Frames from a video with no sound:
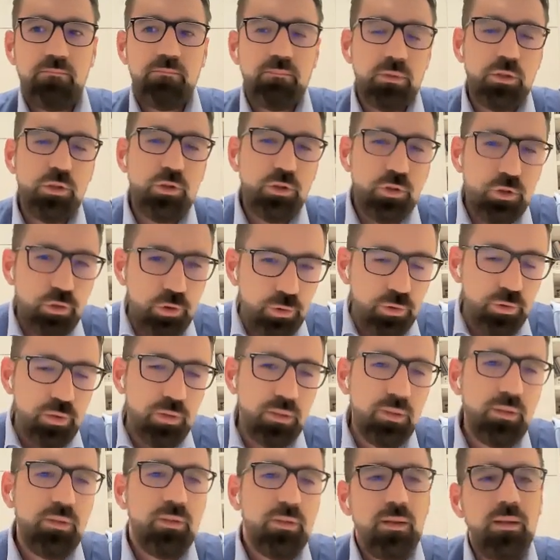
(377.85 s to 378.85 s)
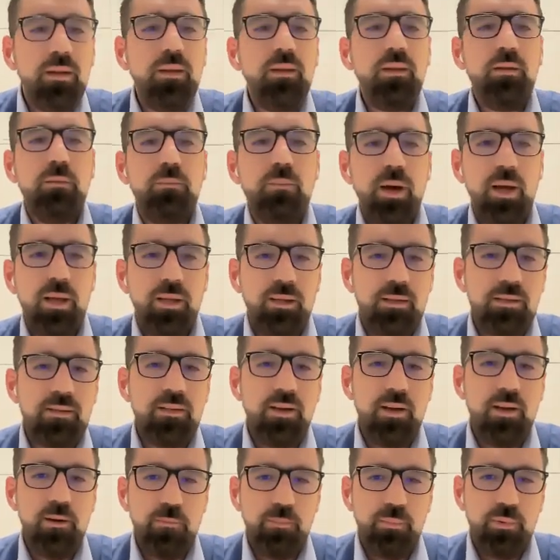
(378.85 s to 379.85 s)
should lead by
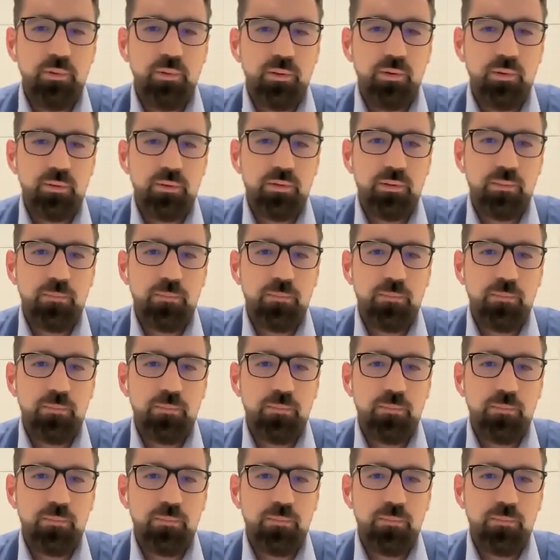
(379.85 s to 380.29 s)
example.